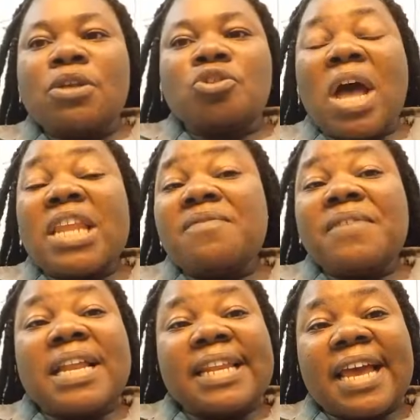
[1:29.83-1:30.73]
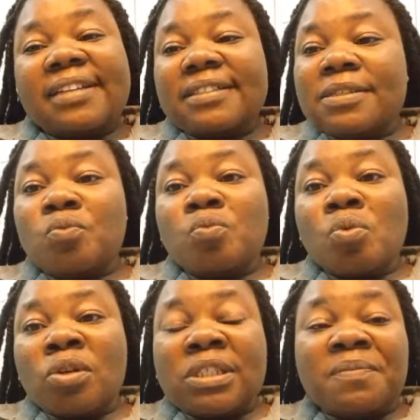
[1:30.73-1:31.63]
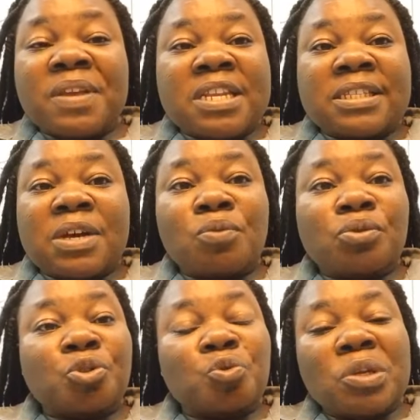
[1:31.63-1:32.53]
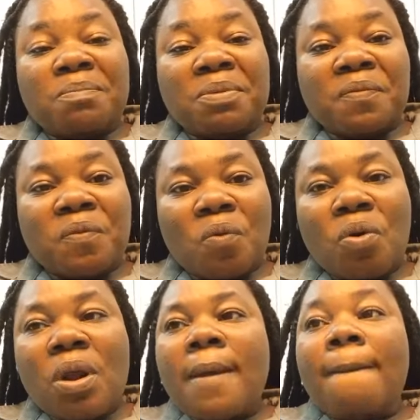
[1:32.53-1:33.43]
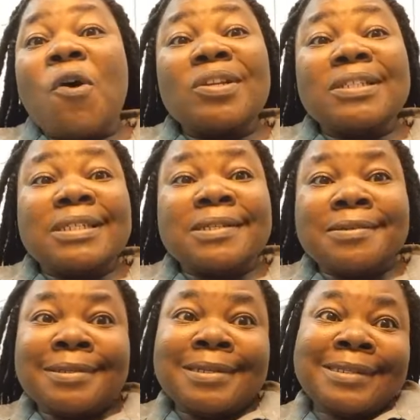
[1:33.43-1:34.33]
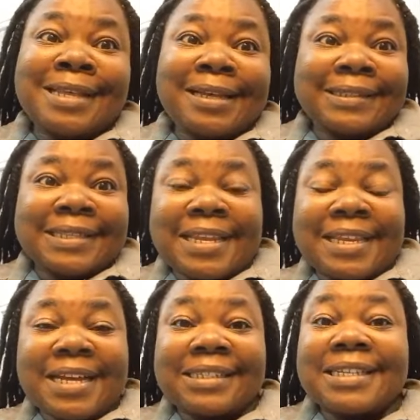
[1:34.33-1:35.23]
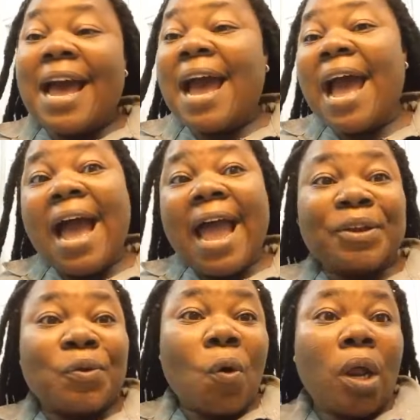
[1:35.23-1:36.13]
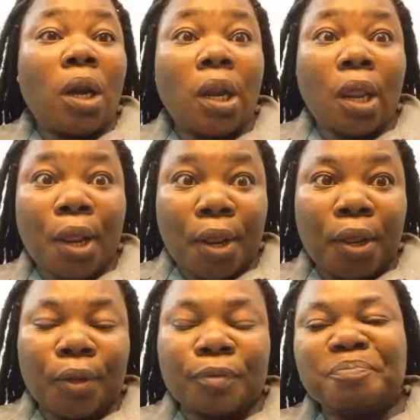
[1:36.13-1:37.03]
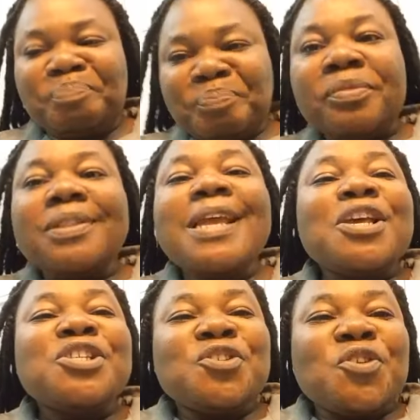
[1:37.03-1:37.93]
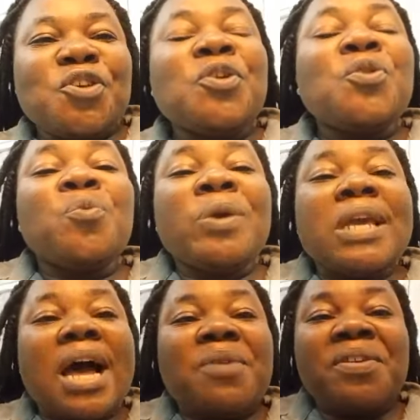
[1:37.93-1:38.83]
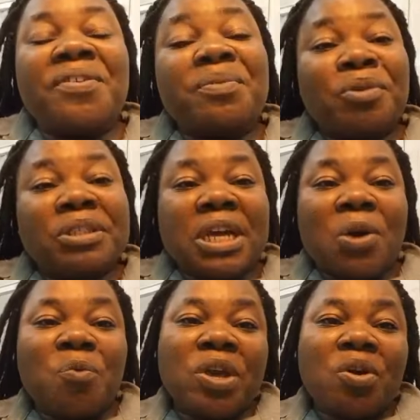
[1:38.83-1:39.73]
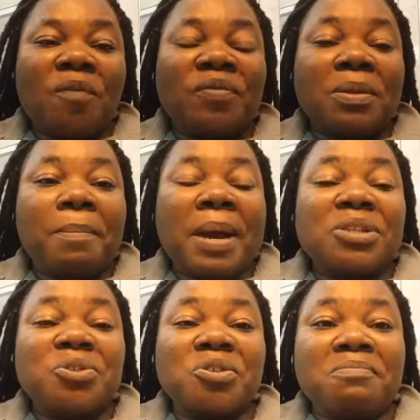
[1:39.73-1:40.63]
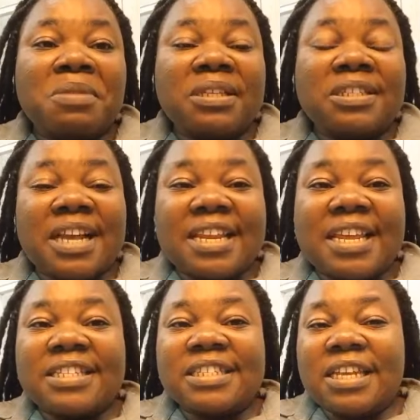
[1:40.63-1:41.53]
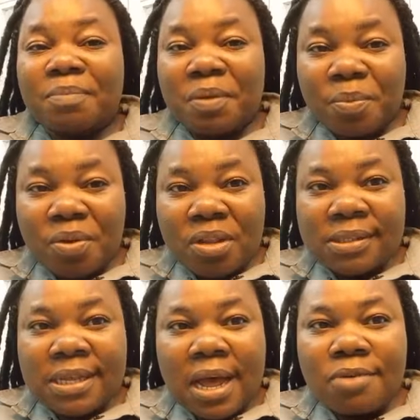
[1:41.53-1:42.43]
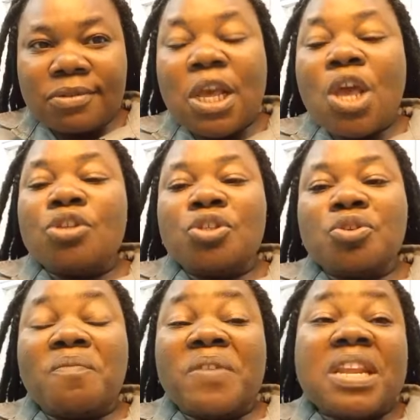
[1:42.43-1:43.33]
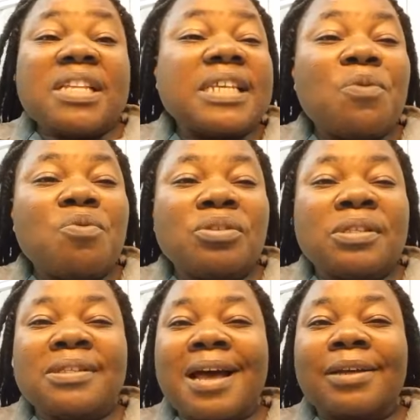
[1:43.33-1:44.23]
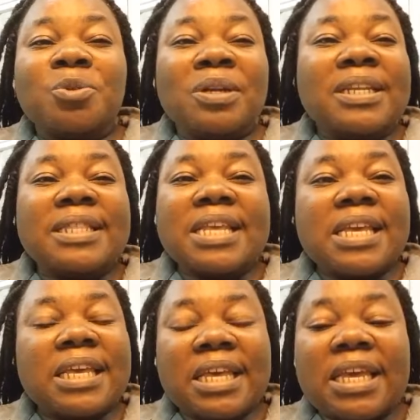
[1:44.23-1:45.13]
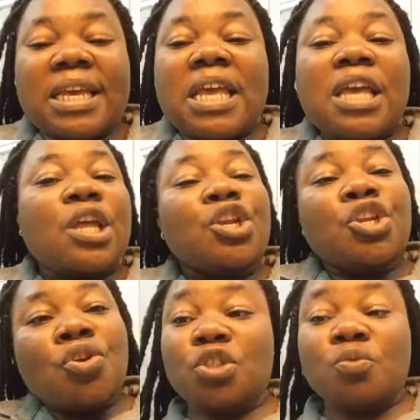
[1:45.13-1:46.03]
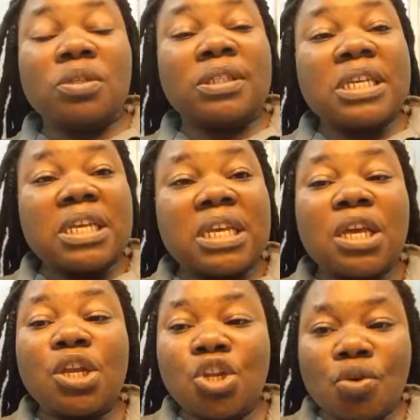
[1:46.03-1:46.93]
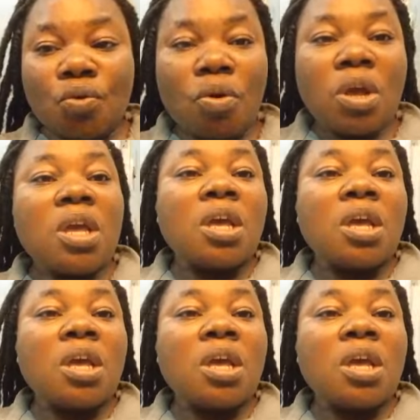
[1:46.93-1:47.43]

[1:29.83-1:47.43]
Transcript: So I never liked what Venita was doing before until this extent that her eye don't clear. Hmm. So we are very much aware of the pardon me challenge in Big Brother's house. So Venita was actually thinking Neo, was thinking Neo